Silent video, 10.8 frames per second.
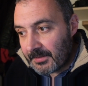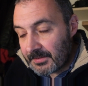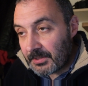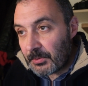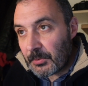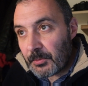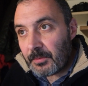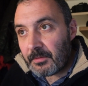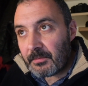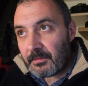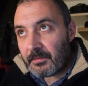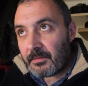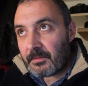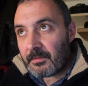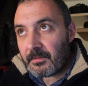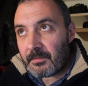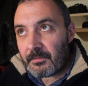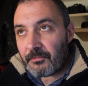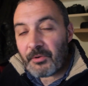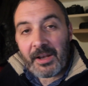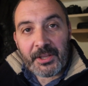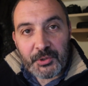So,
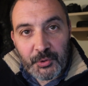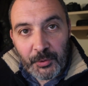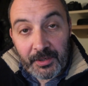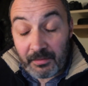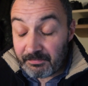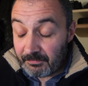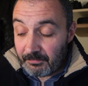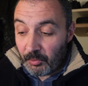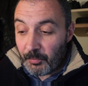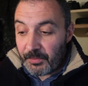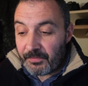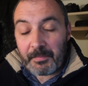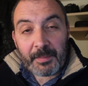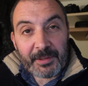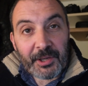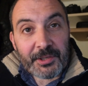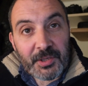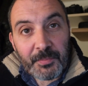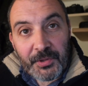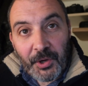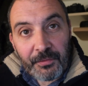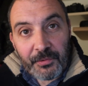really enjoyed. I hope you've maybe got
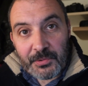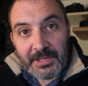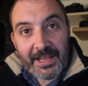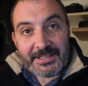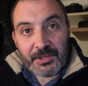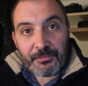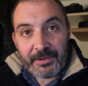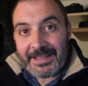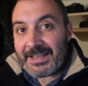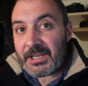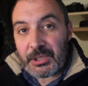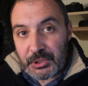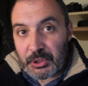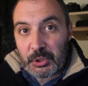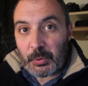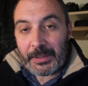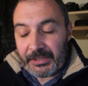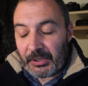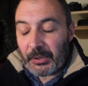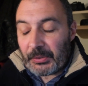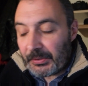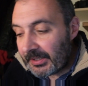something out of those last three slowing
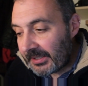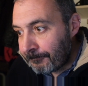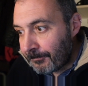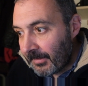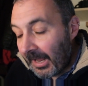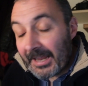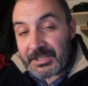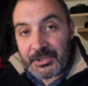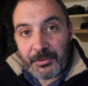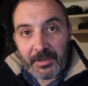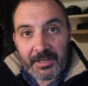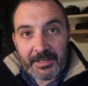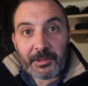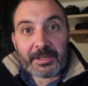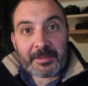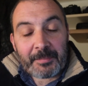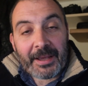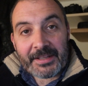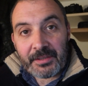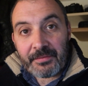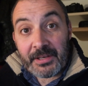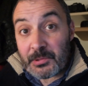down. I certainly, looking back at
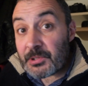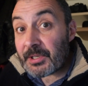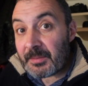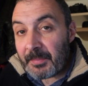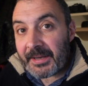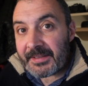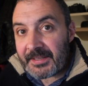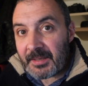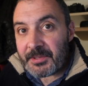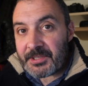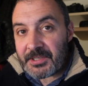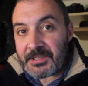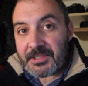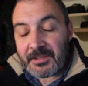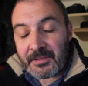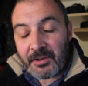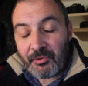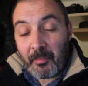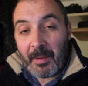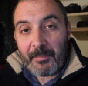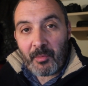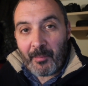the videos, looking back at the images and
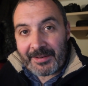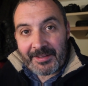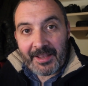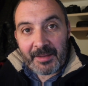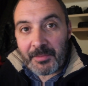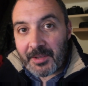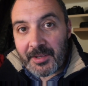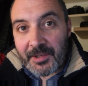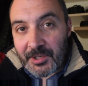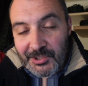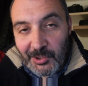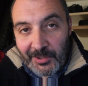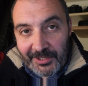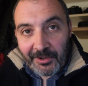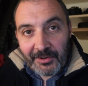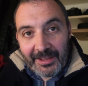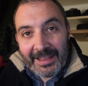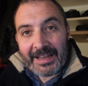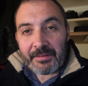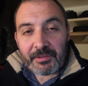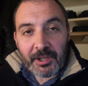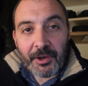remembering my time, certainly got a
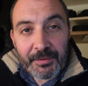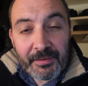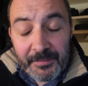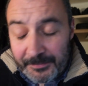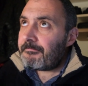heck of a lot out of it.